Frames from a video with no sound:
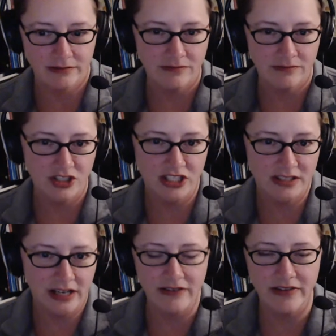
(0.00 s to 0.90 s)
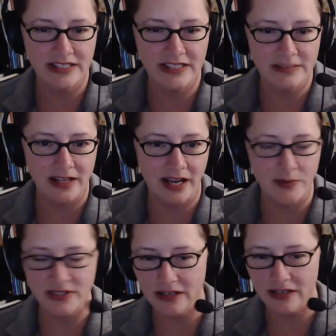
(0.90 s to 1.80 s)
just convinced me that I
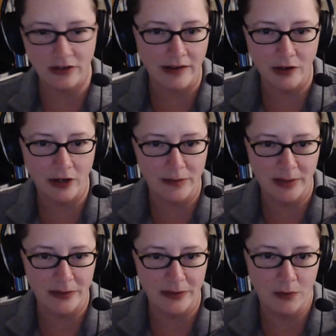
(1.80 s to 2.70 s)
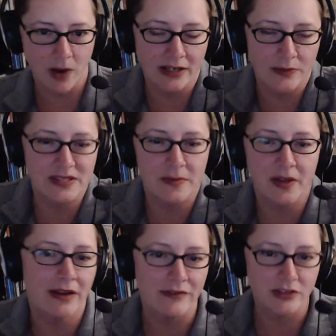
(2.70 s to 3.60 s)
was never ever going to be able to write, and it was something
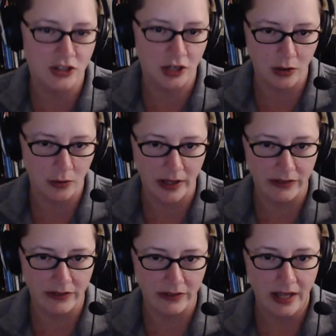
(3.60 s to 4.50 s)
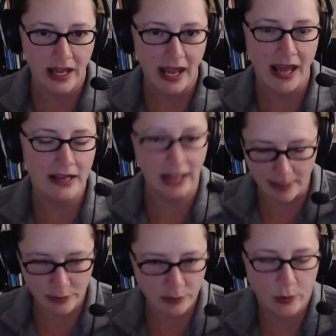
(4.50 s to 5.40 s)
I'd have to struggle with. And
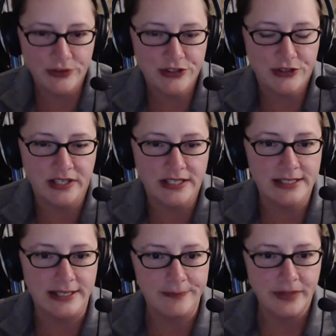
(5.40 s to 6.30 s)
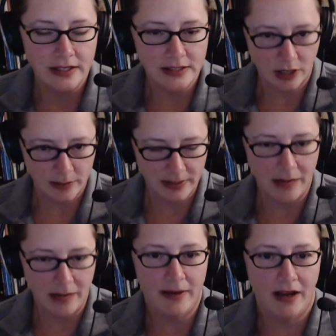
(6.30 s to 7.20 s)
lab reports are easy, so I
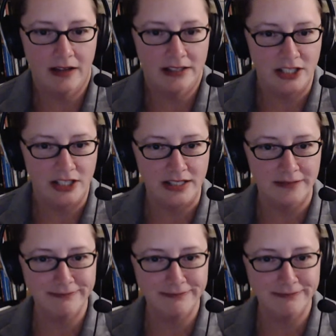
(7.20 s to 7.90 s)
became a biologist.